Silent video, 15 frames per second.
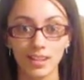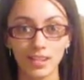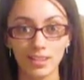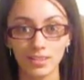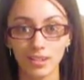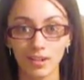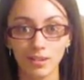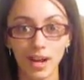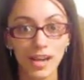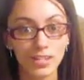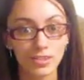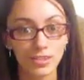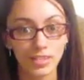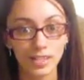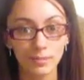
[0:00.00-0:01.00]
So I
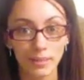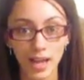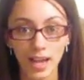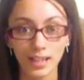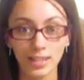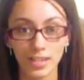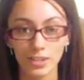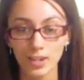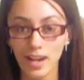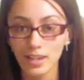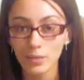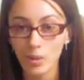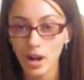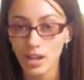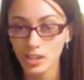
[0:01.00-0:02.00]
sit back and I try
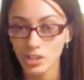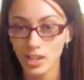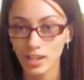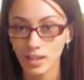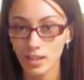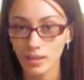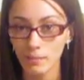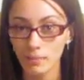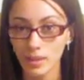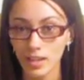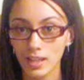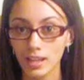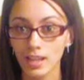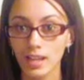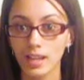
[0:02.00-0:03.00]
to watch him,
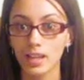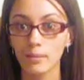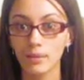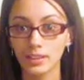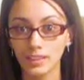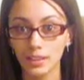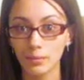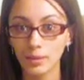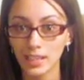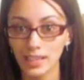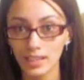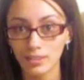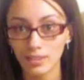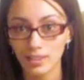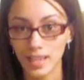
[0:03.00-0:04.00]
but then when
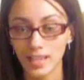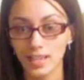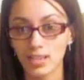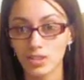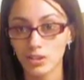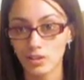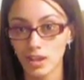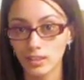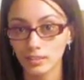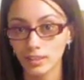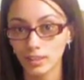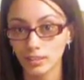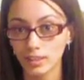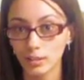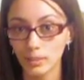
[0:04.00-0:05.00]
he looks like he's struggling
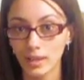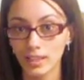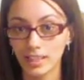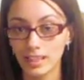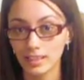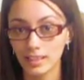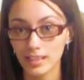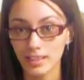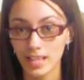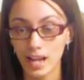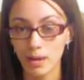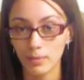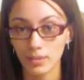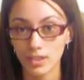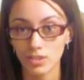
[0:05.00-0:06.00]
a little bit and he needs
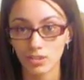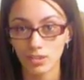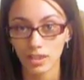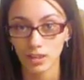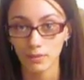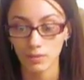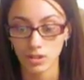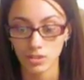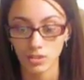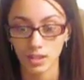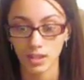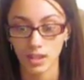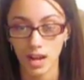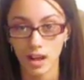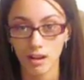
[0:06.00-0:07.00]
help and he's starting to get
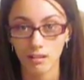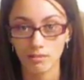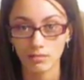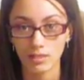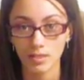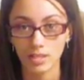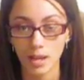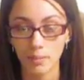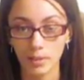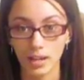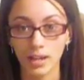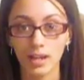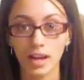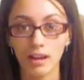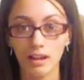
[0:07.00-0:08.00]
frustrated, I'll step in
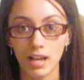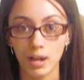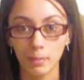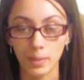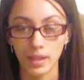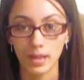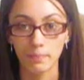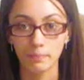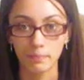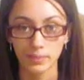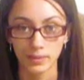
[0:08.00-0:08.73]
and I'll help him.